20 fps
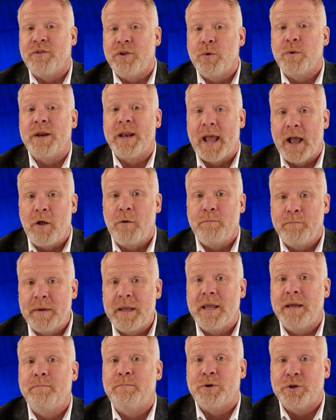You can help
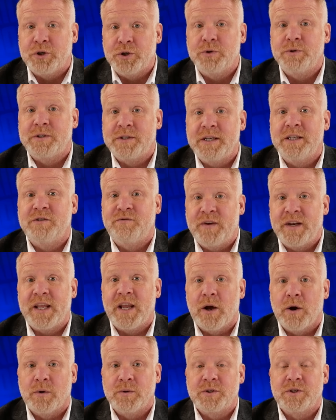me produce these
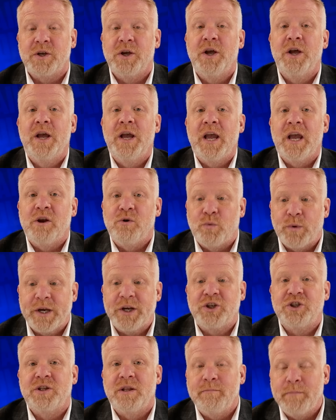videos and
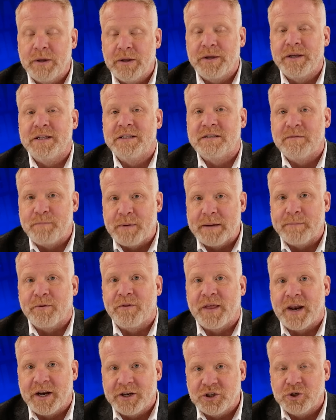reach the millions of people
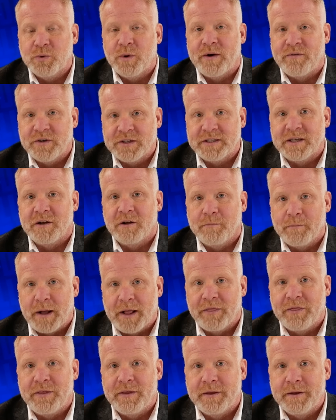that I do every single
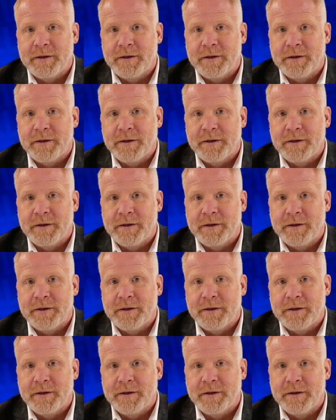month.